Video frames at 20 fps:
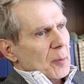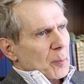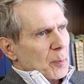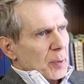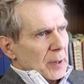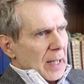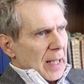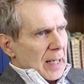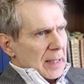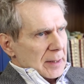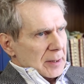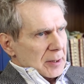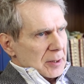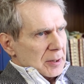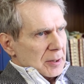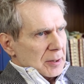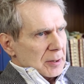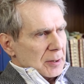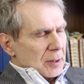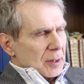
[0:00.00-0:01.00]

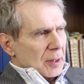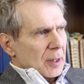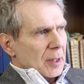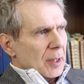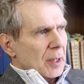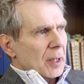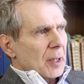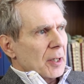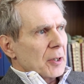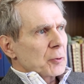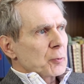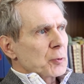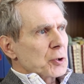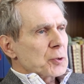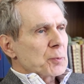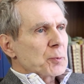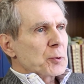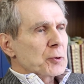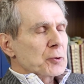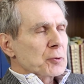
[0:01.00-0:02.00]
plant uh,
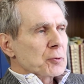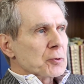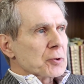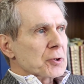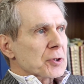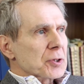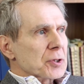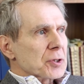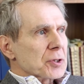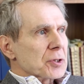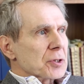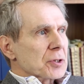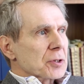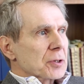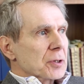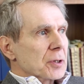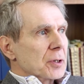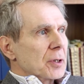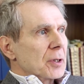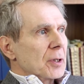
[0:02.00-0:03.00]
which produces
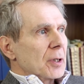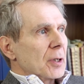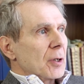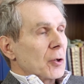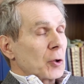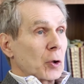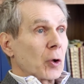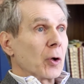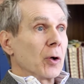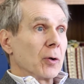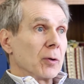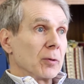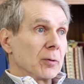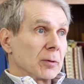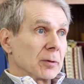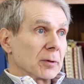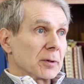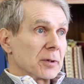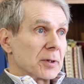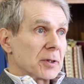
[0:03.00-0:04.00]
cold.